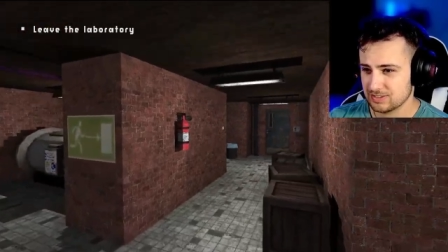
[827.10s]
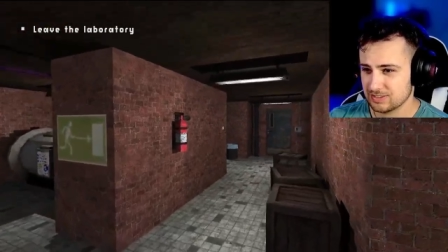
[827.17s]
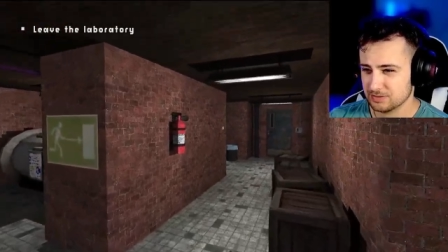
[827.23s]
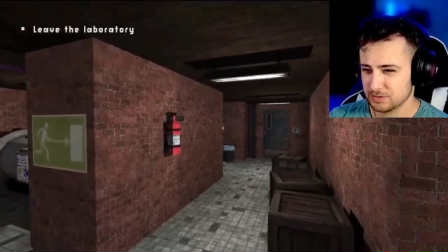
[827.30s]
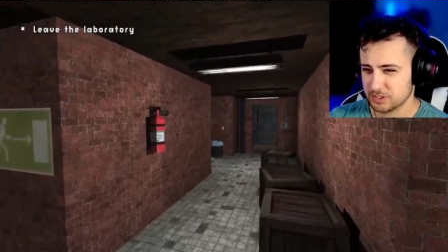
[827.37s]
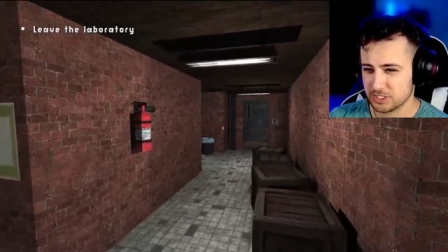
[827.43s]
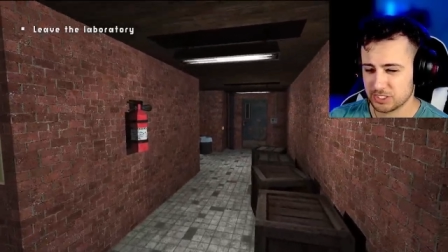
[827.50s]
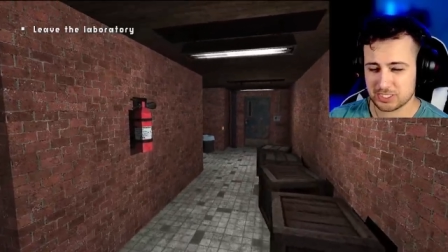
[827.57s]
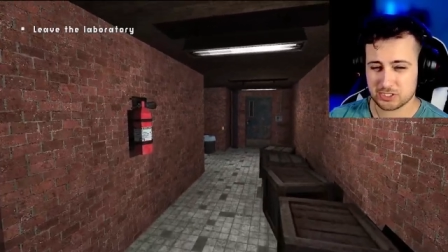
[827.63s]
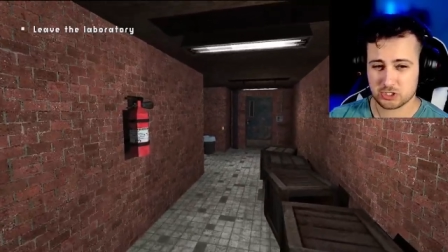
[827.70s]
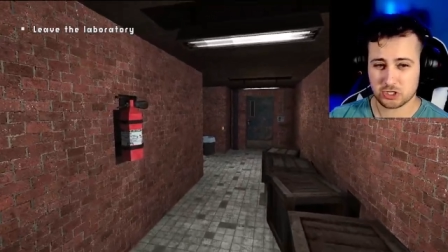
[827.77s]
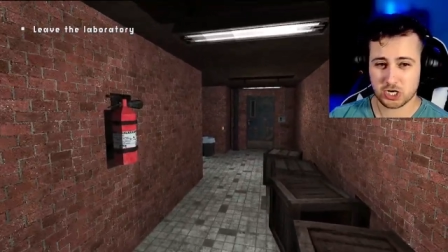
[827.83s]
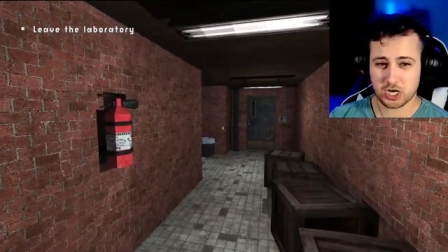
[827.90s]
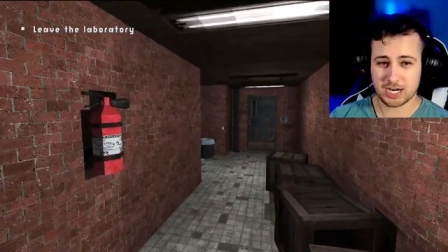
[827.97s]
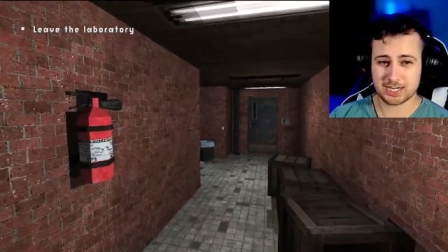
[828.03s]
We're just
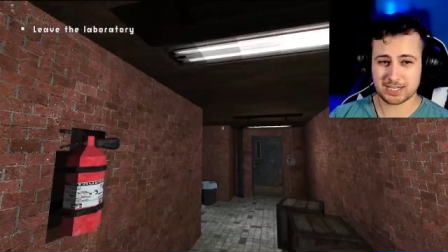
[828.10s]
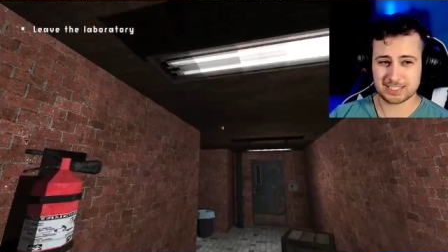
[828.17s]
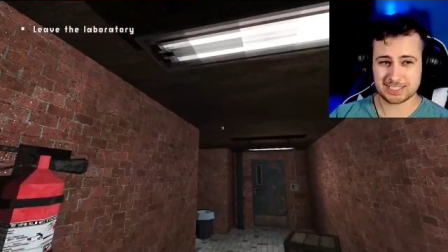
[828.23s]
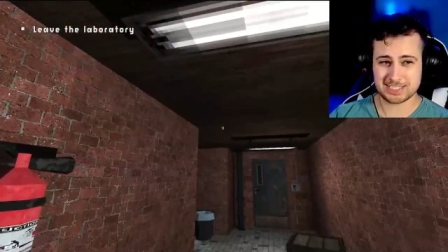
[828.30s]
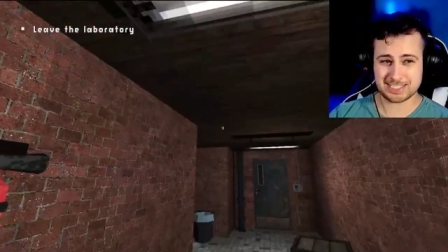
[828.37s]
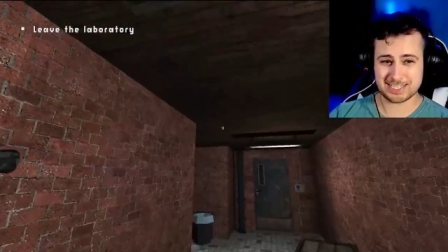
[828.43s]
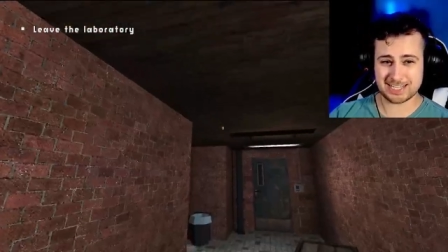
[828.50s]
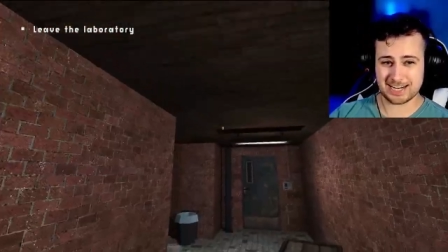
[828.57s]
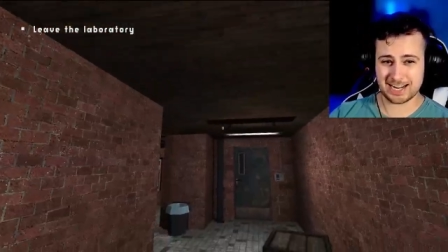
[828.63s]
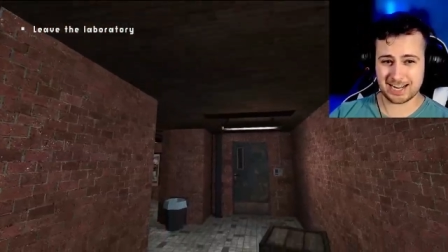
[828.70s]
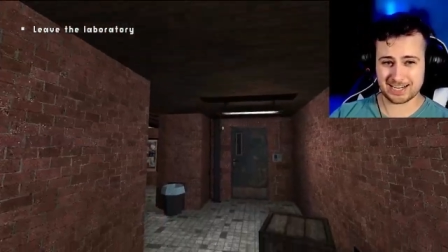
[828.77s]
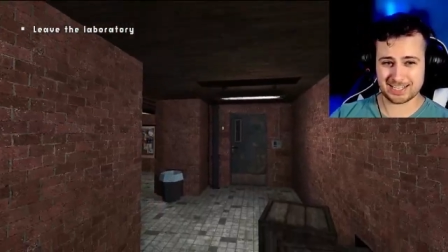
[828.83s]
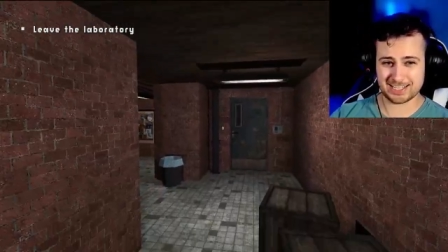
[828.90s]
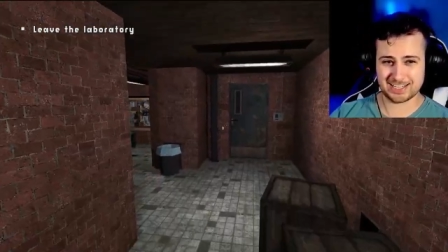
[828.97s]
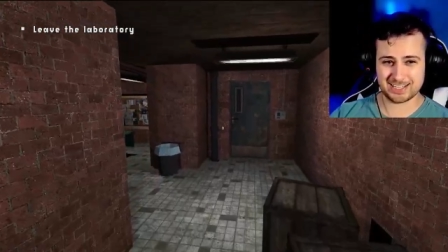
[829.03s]
trying to get out
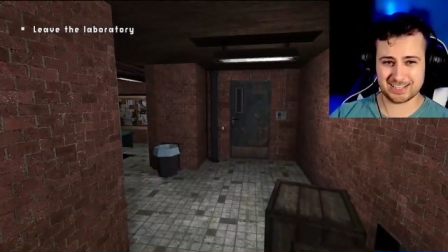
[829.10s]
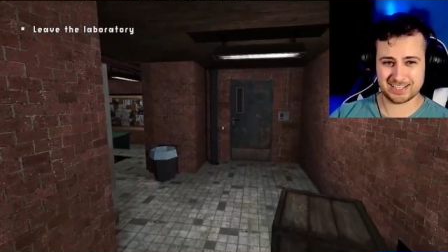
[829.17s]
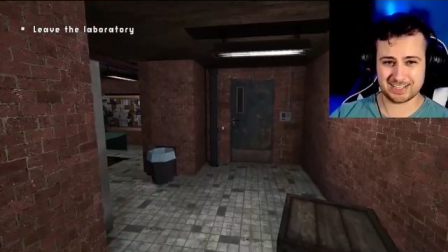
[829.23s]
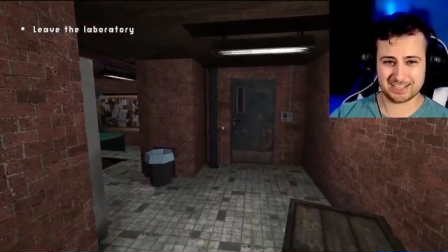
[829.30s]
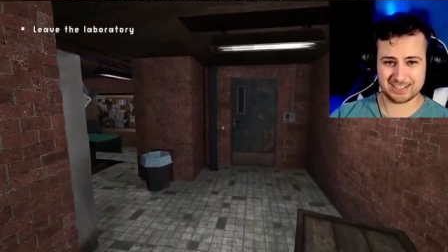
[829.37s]
of here